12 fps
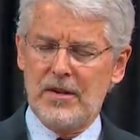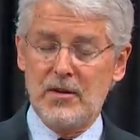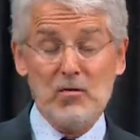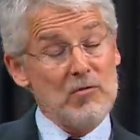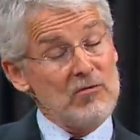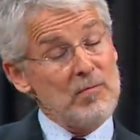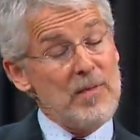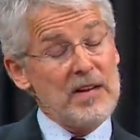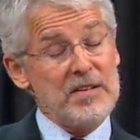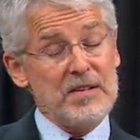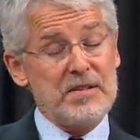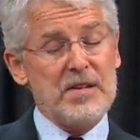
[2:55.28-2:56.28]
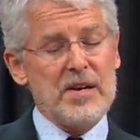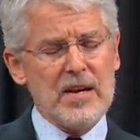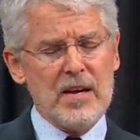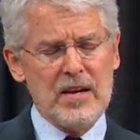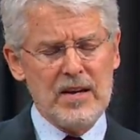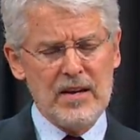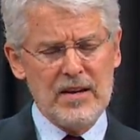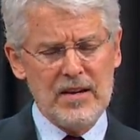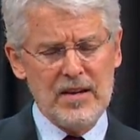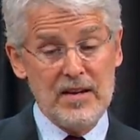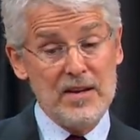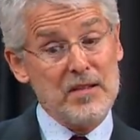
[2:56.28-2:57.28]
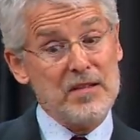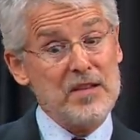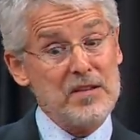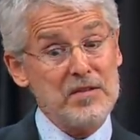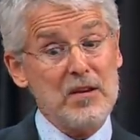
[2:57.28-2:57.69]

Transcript: to what we're about to see in this